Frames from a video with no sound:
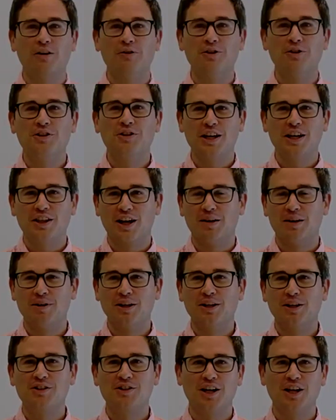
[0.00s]
if I would say that
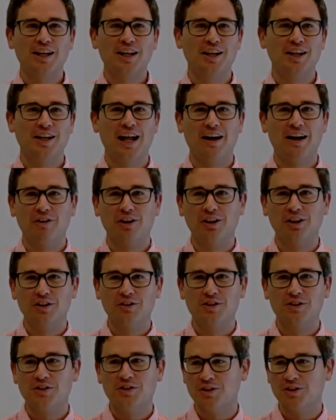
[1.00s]
I'm excited, having
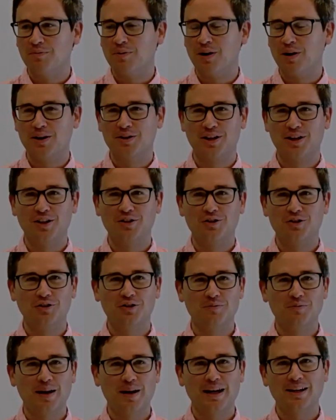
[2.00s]
listened to the presidential
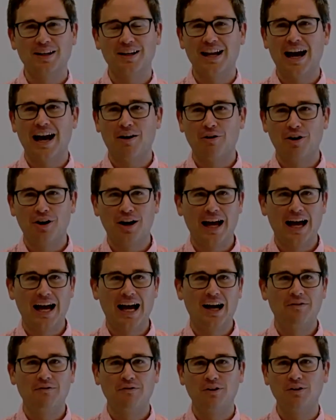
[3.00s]
debate, an hour and a
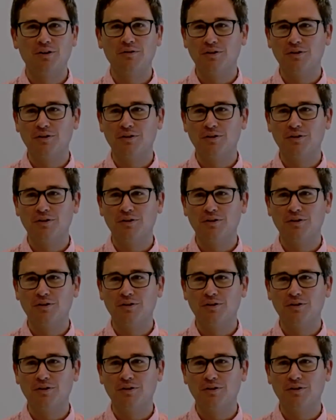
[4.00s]
half